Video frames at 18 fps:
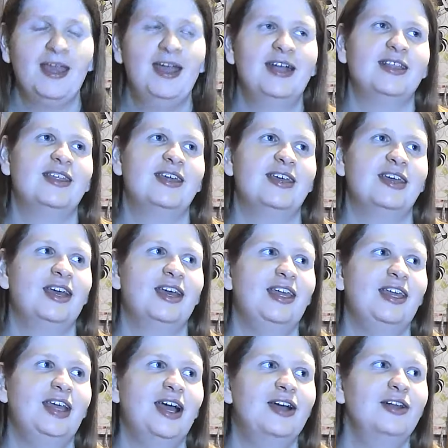It's like,
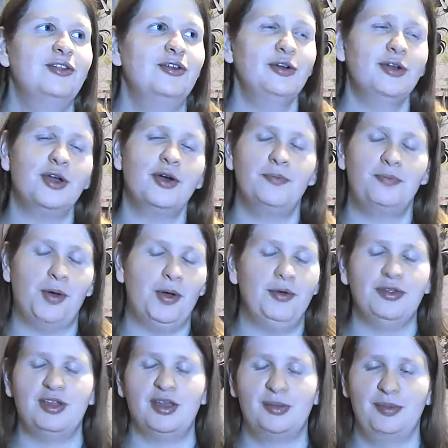yeah, don't go
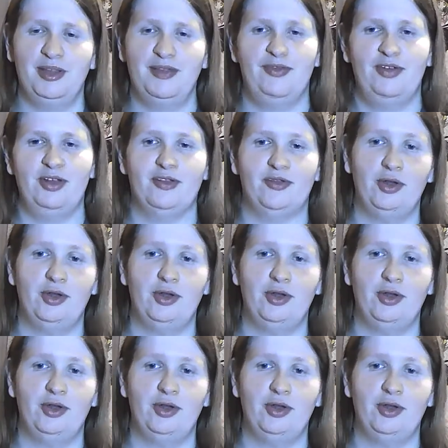boasting about the fact,